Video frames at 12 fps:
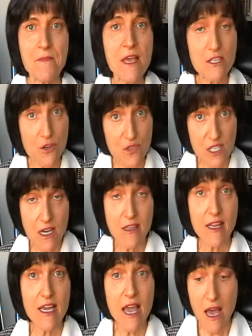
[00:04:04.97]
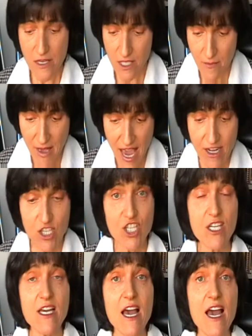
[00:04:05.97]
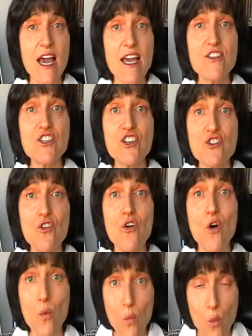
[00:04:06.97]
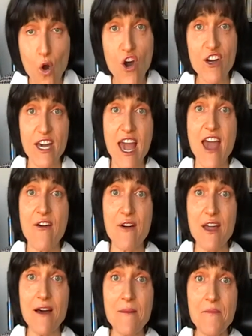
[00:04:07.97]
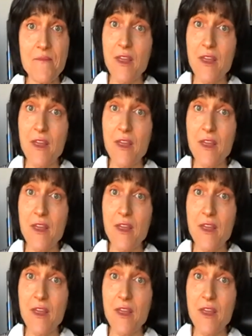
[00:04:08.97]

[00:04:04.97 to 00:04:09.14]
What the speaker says: So certainly some energy into your work area.